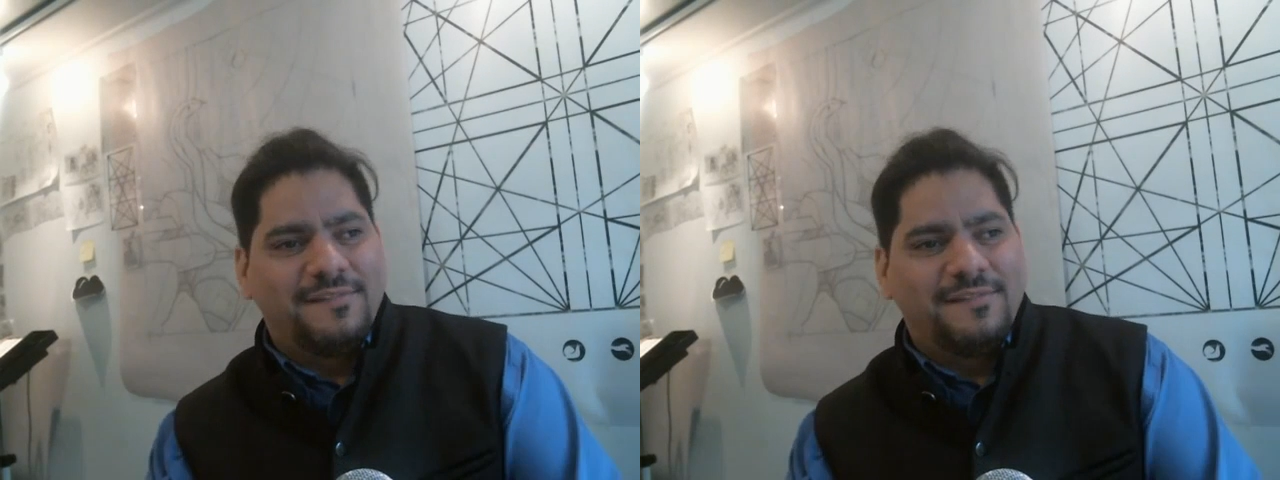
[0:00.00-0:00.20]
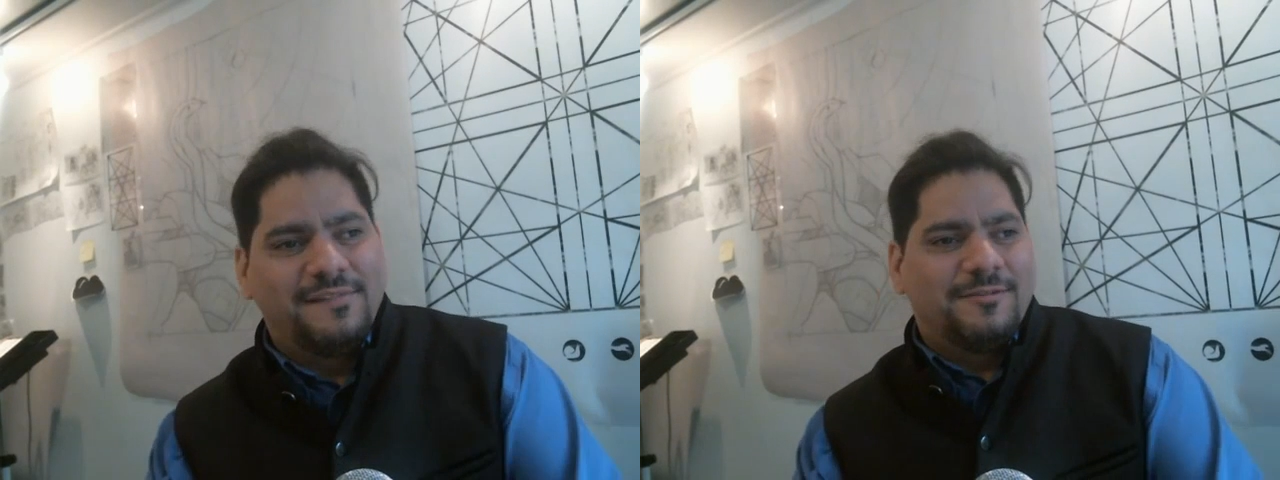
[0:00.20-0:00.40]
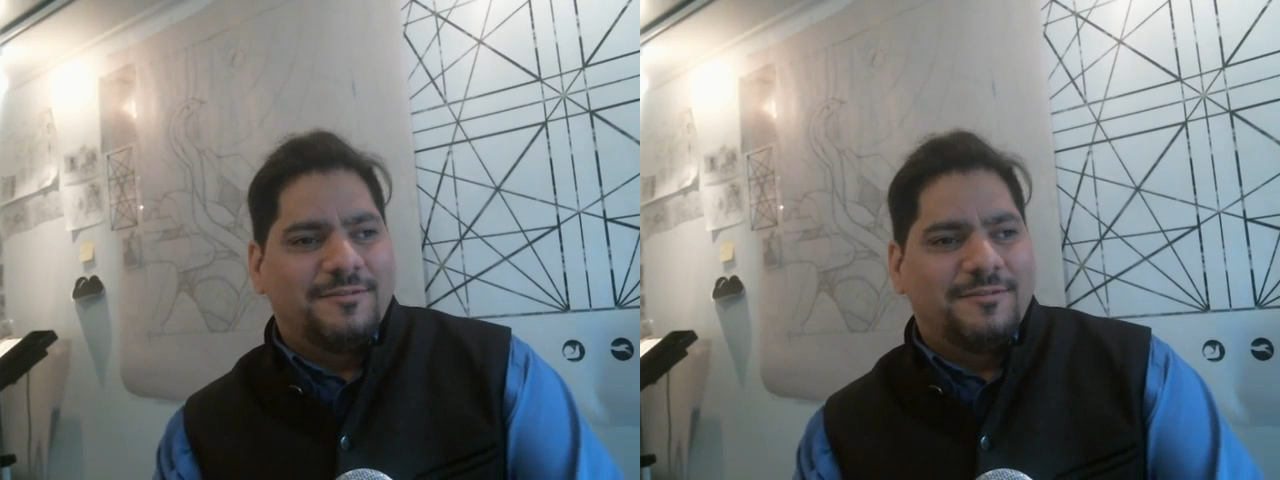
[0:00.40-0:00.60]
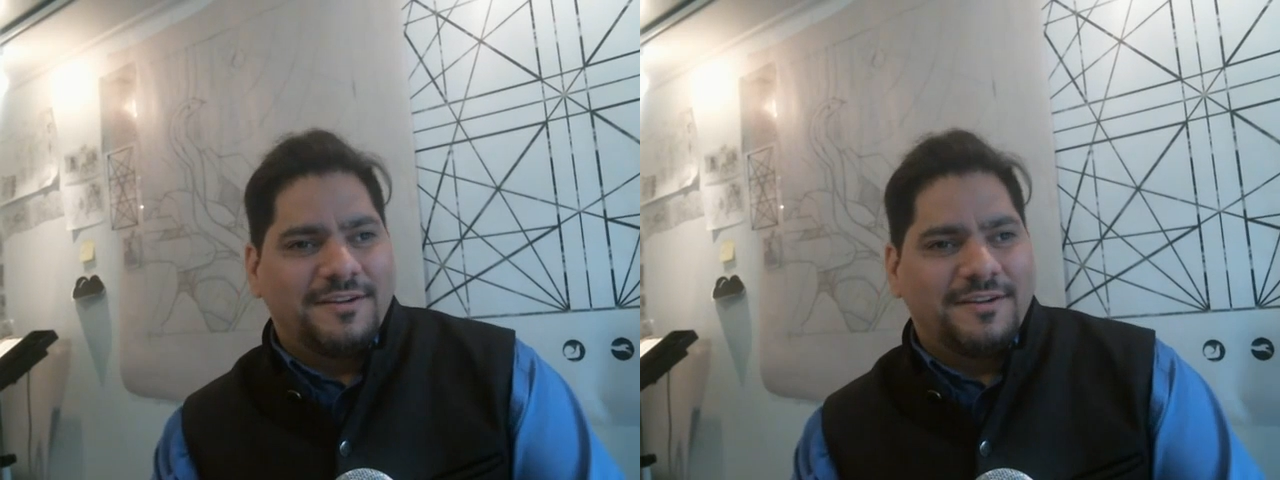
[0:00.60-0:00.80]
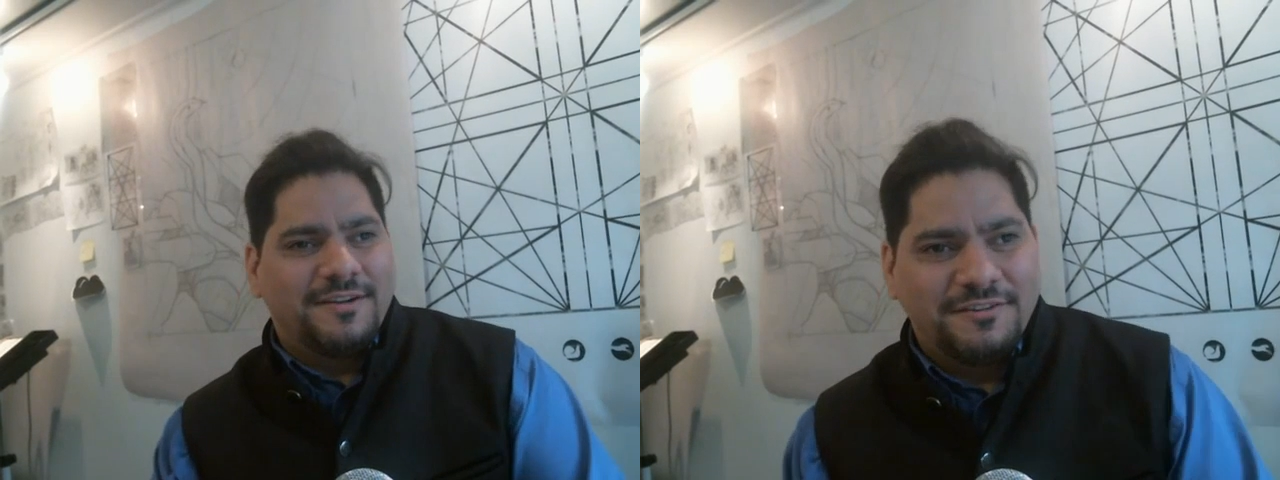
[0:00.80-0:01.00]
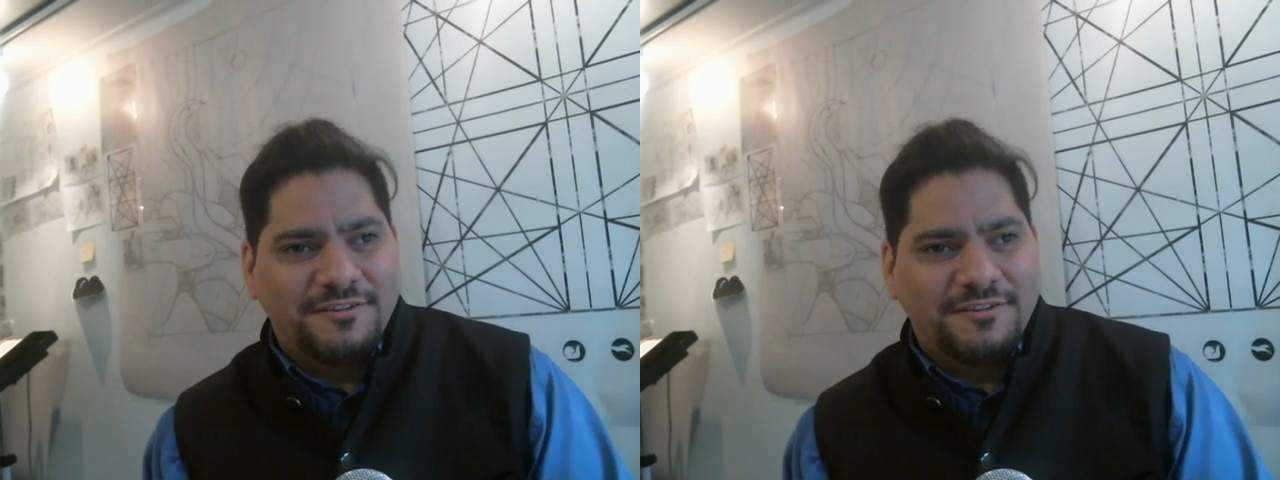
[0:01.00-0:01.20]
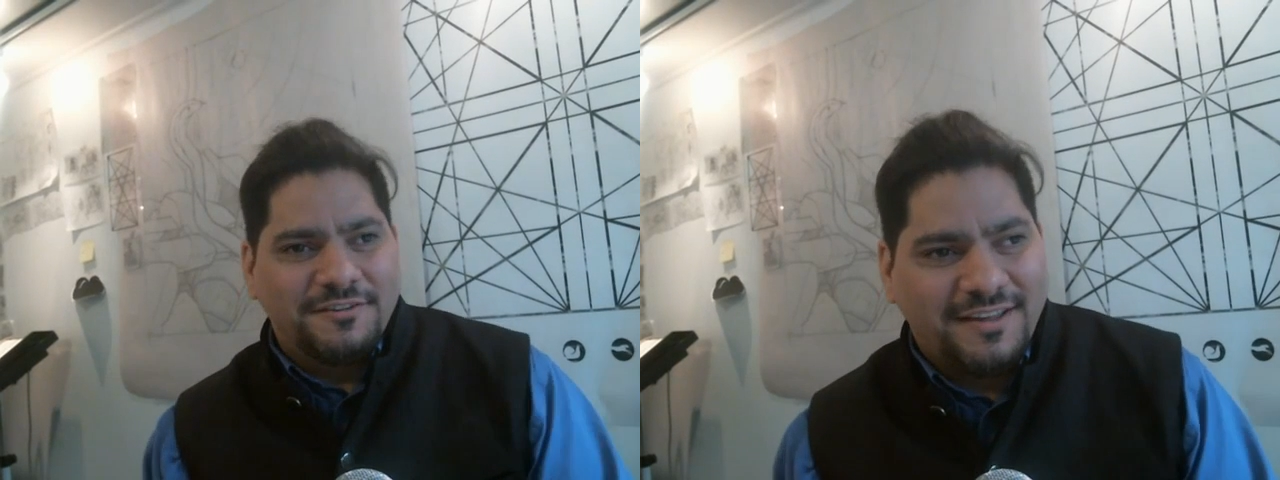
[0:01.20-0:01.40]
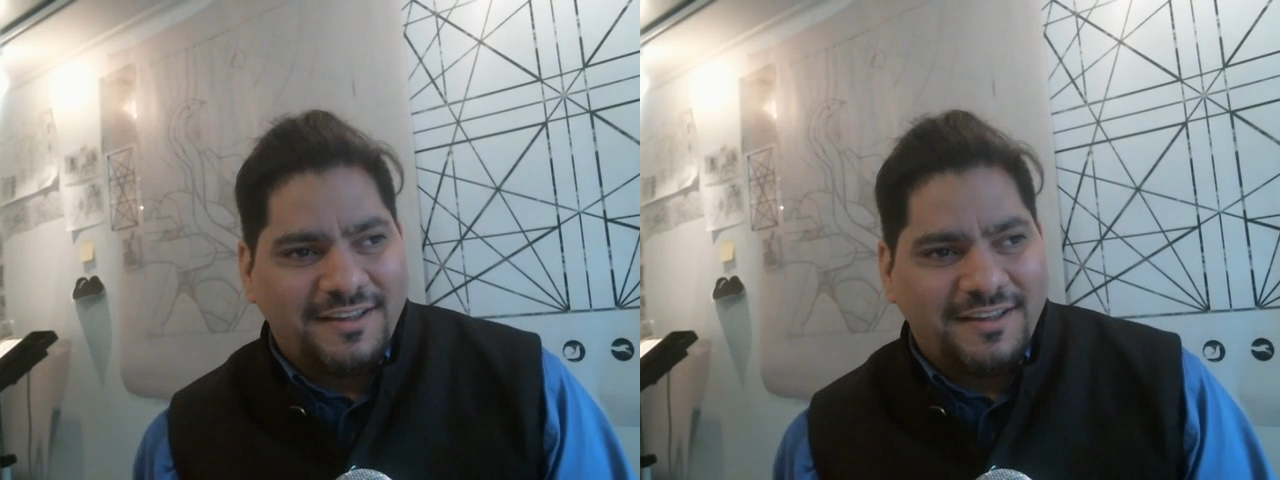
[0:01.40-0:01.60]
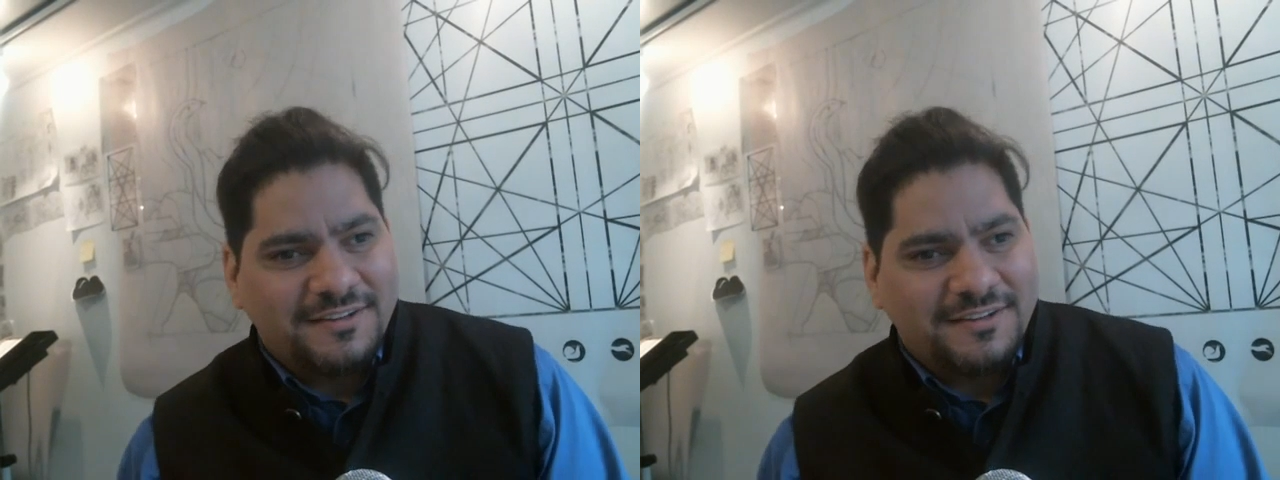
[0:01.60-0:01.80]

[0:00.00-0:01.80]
But in 100 days, you're going to see my